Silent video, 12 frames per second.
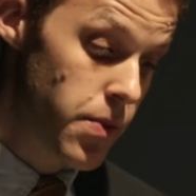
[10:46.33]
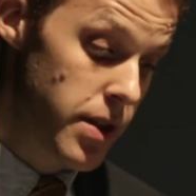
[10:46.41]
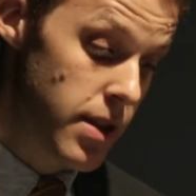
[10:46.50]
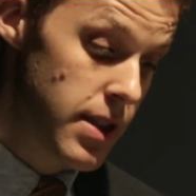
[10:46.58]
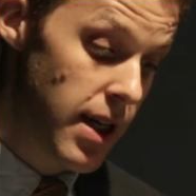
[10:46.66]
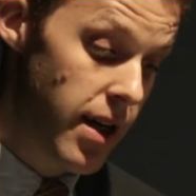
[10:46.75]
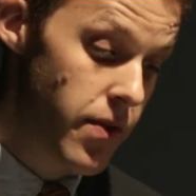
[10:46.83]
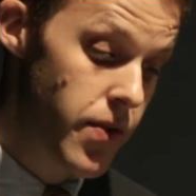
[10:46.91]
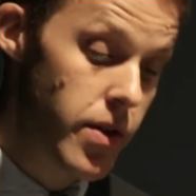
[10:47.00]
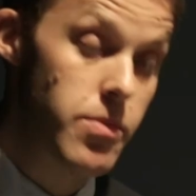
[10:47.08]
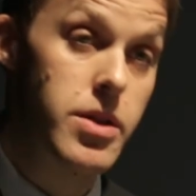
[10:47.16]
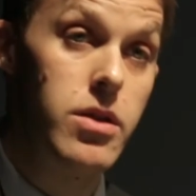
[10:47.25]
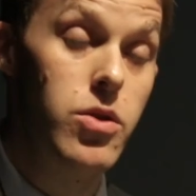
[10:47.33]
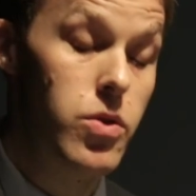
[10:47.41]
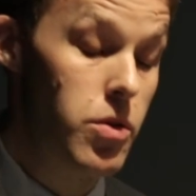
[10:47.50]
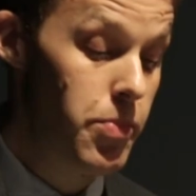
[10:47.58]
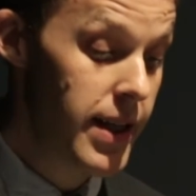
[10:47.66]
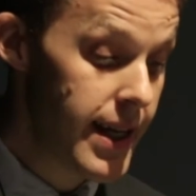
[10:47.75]
with design firms, and
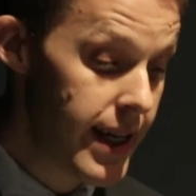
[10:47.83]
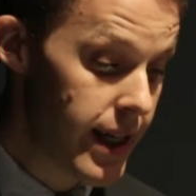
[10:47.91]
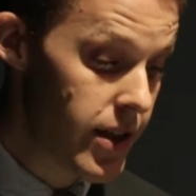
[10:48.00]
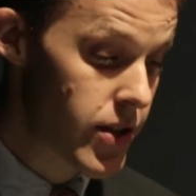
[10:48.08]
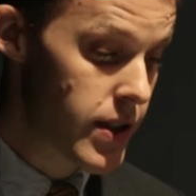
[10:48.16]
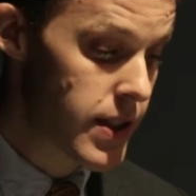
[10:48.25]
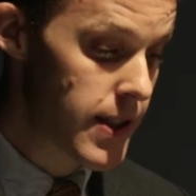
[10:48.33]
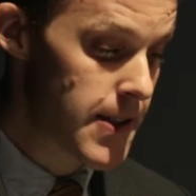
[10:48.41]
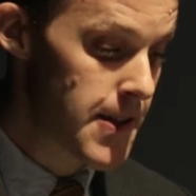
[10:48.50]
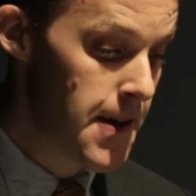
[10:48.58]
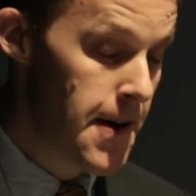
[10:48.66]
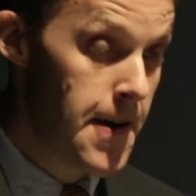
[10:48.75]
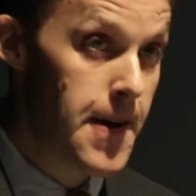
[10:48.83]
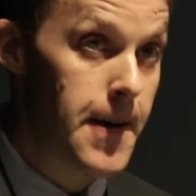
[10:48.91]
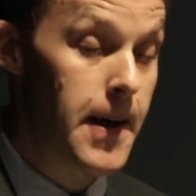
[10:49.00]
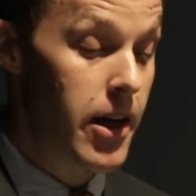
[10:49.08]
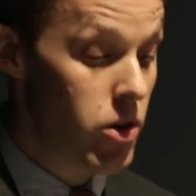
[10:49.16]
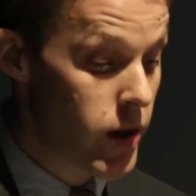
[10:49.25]
local planning agencies,
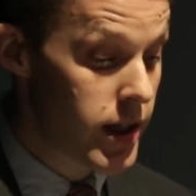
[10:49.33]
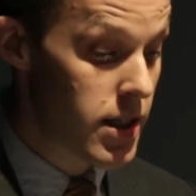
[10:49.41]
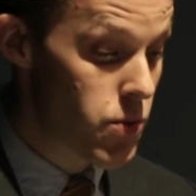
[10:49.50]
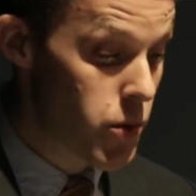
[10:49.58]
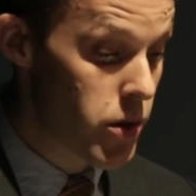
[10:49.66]
I organize